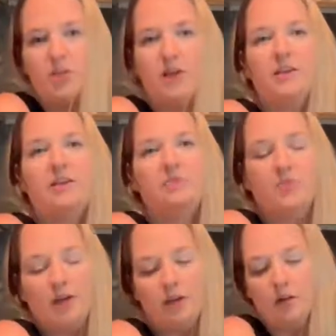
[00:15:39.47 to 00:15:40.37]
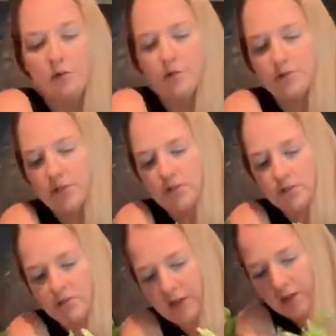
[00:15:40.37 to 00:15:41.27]
checking for air holes. I
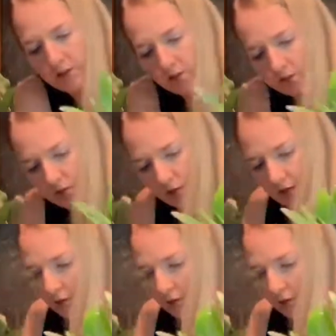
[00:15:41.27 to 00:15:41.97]
just found a huge air